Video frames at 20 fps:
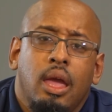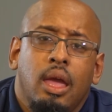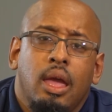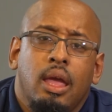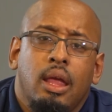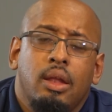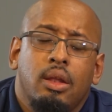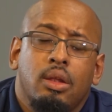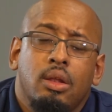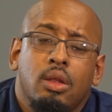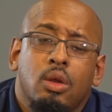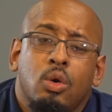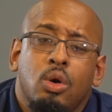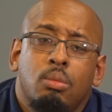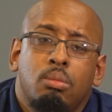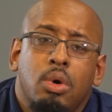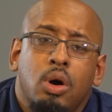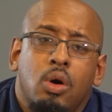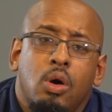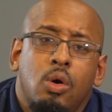And lo
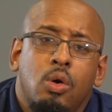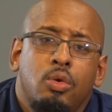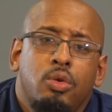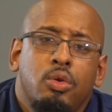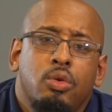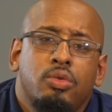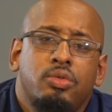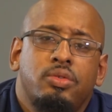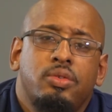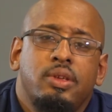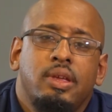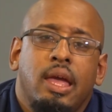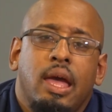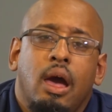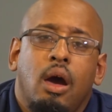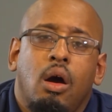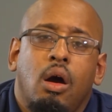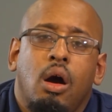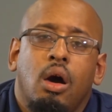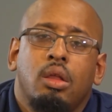and behold, you'll see
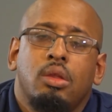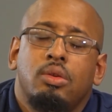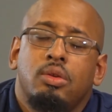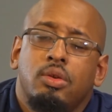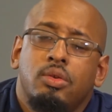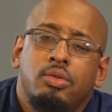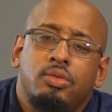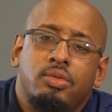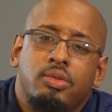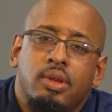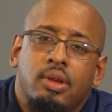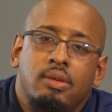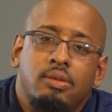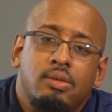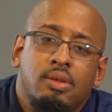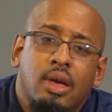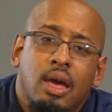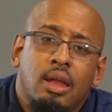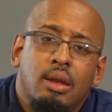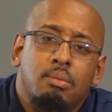how all of those
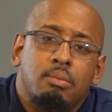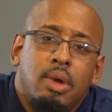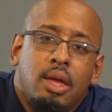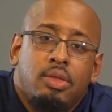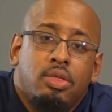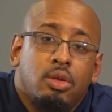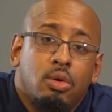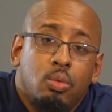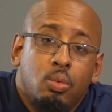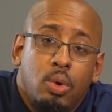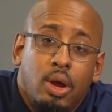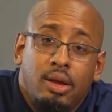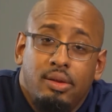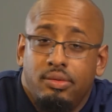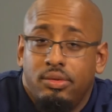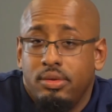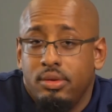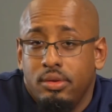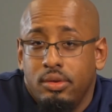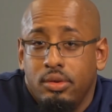things kind of make their way
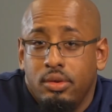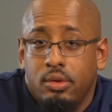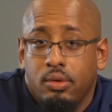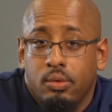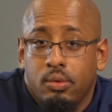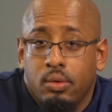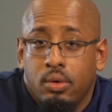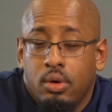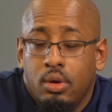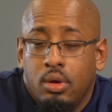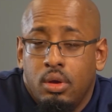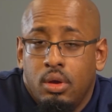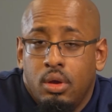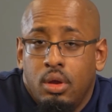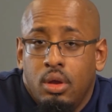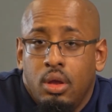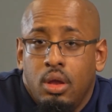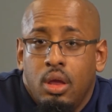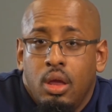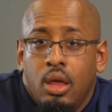to you.
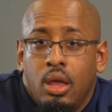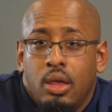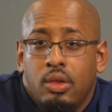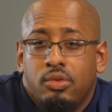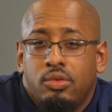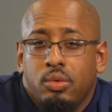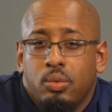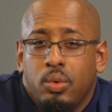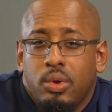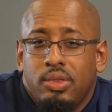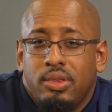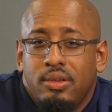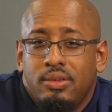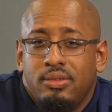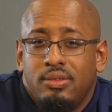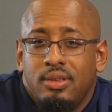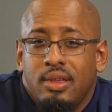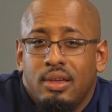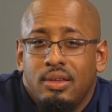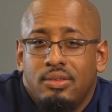And so what
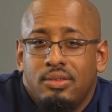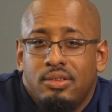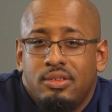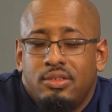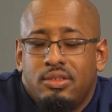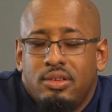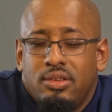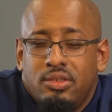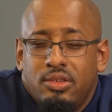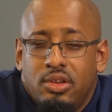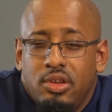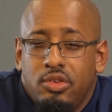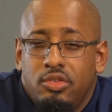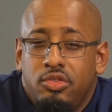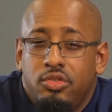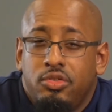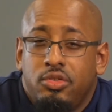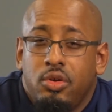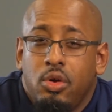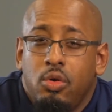this does is it
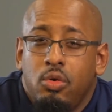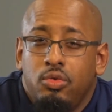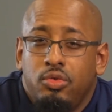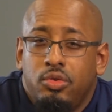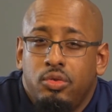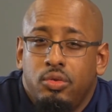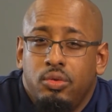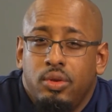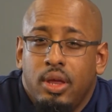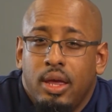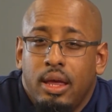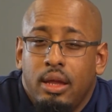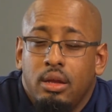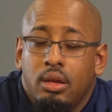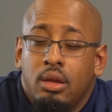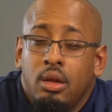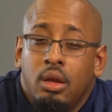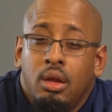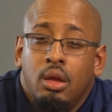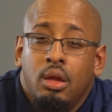shows you that
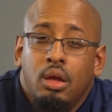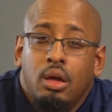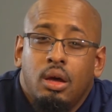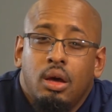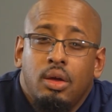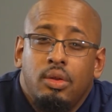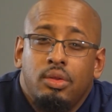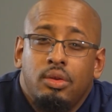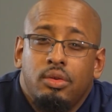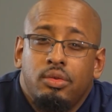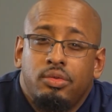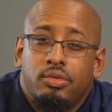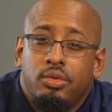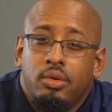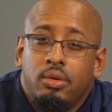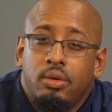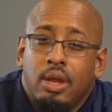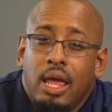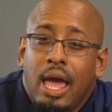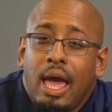there's
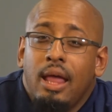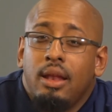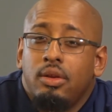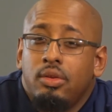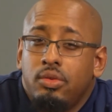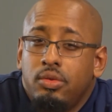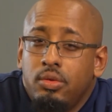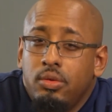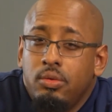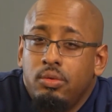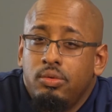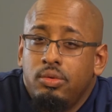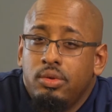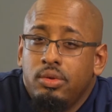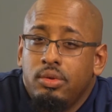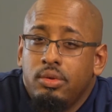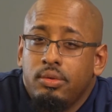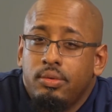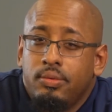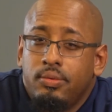certain attitudes
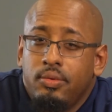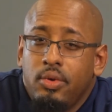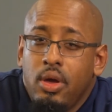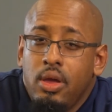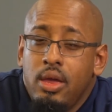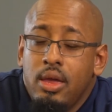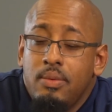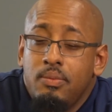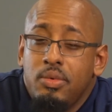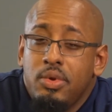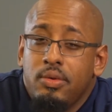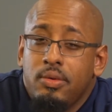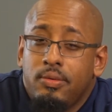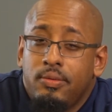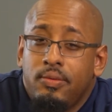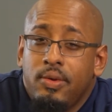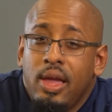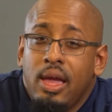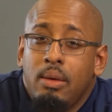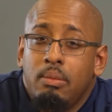in your
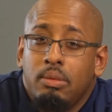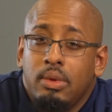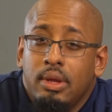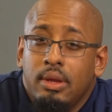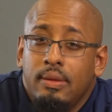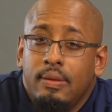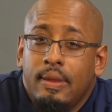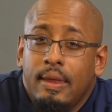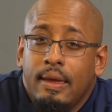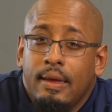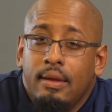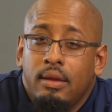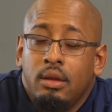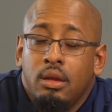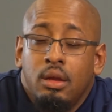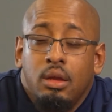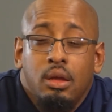family that